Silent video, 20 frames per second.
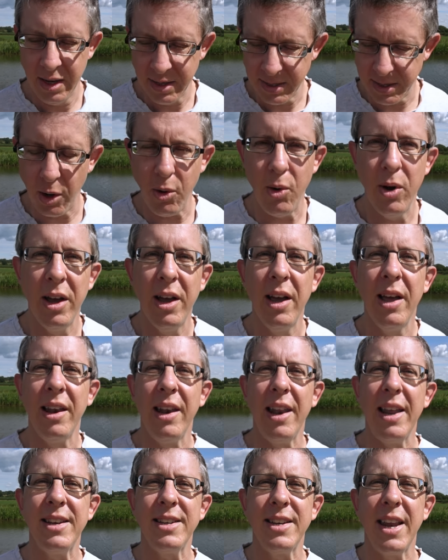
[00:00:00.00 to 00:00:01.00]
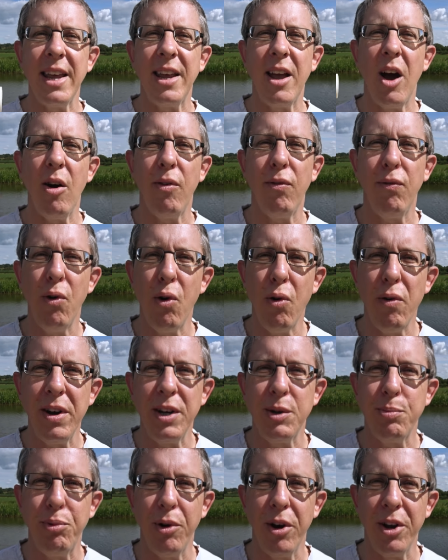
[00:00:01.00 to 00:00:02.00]
So let's take our four
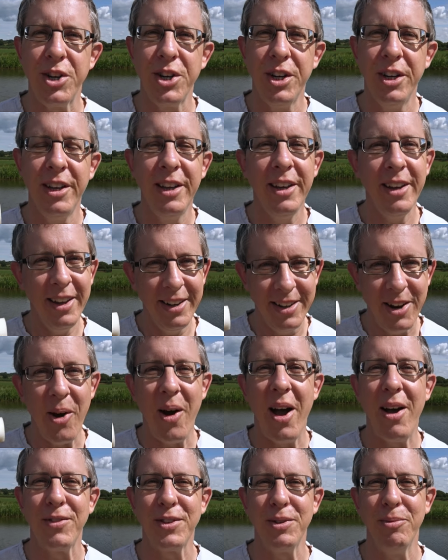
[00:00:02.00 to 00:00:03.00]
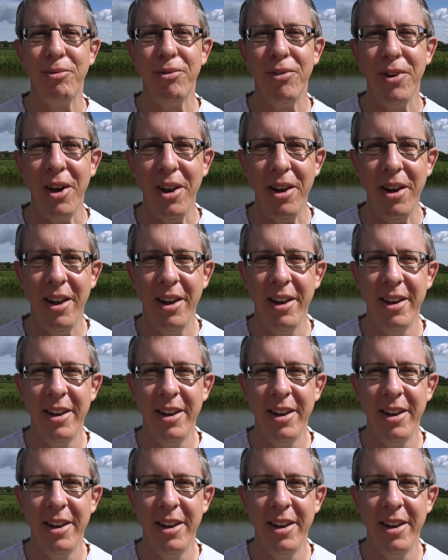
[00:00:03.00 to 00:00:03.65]
inch brush and go have some fun.